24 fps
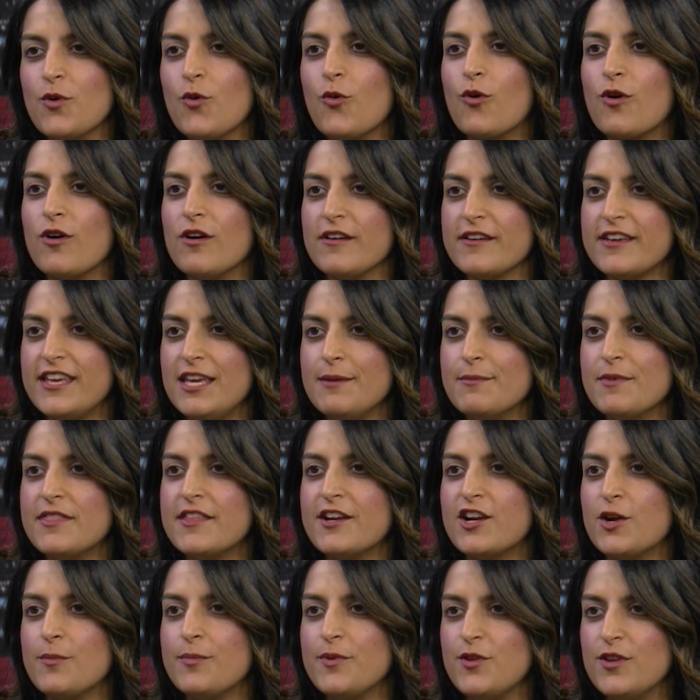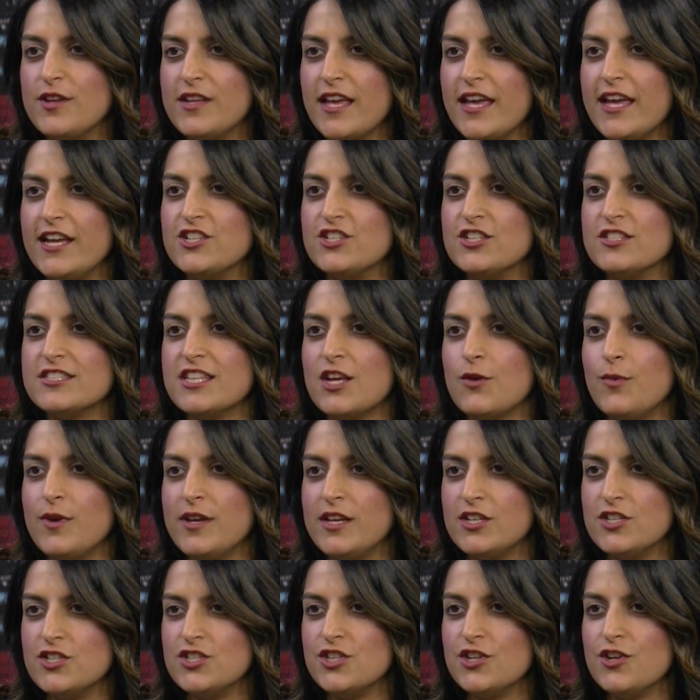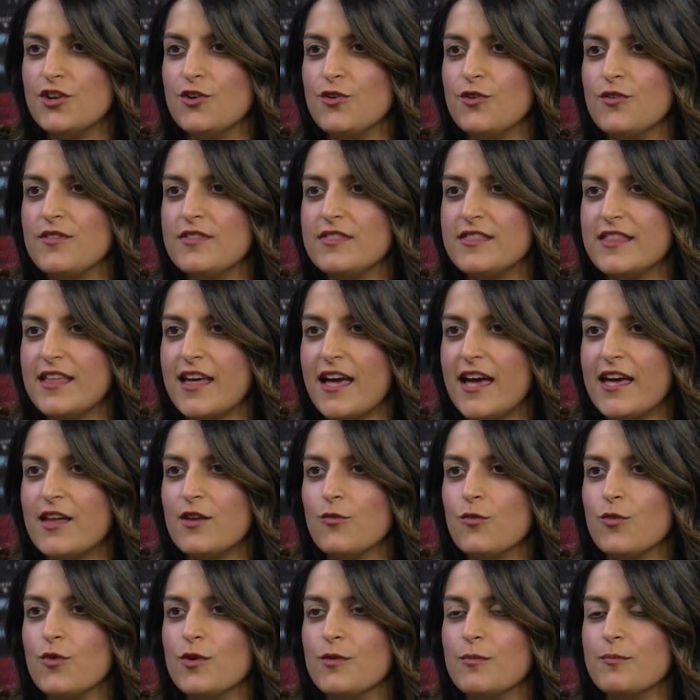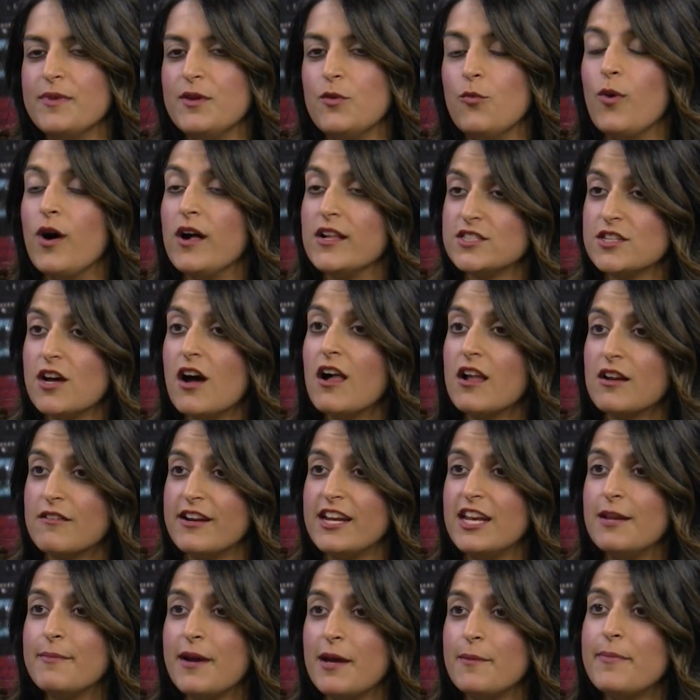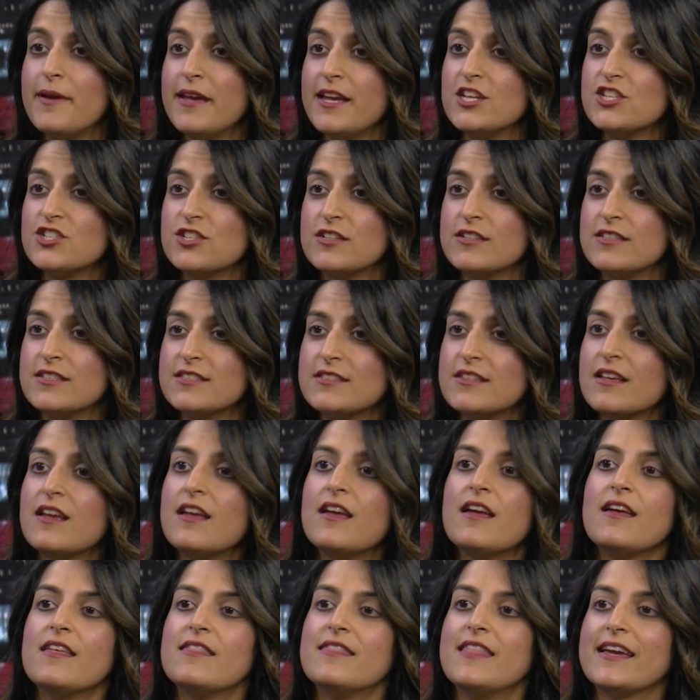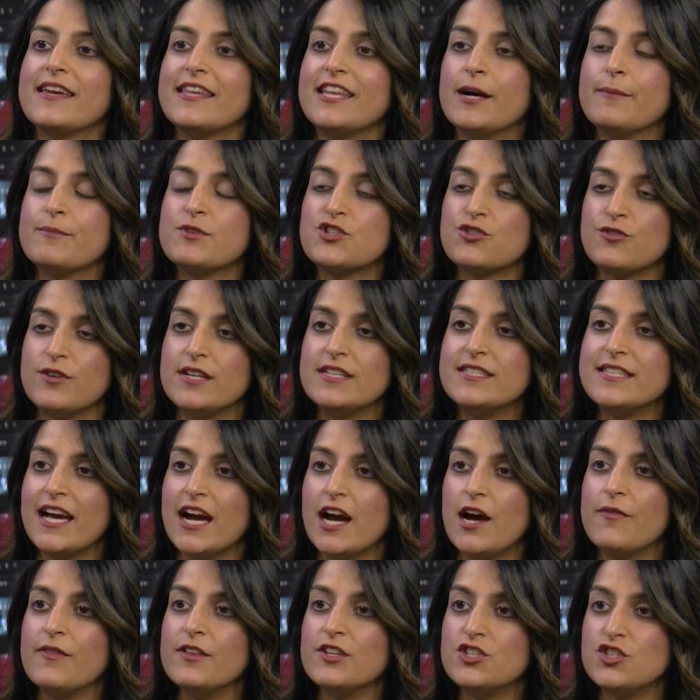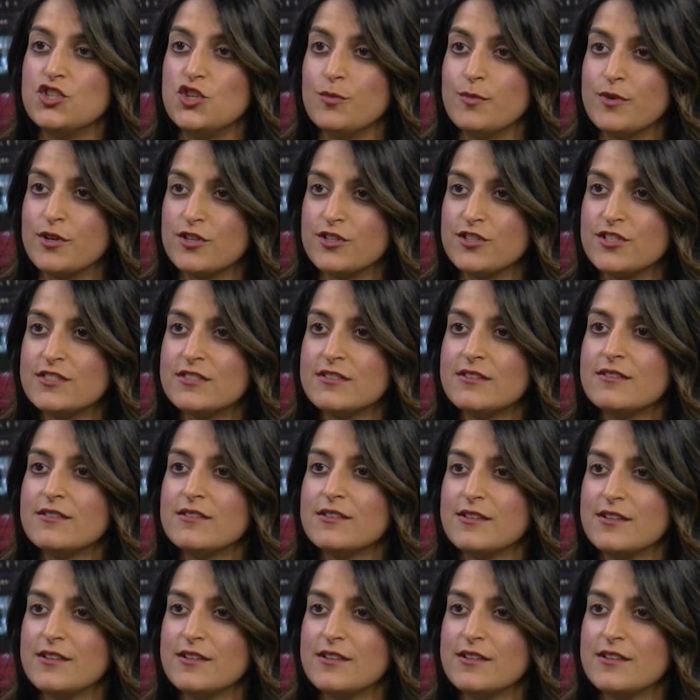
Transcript: oral chemotherapeutic agents that we can do that will be well tolerated by patients that can help shrink down the tumors,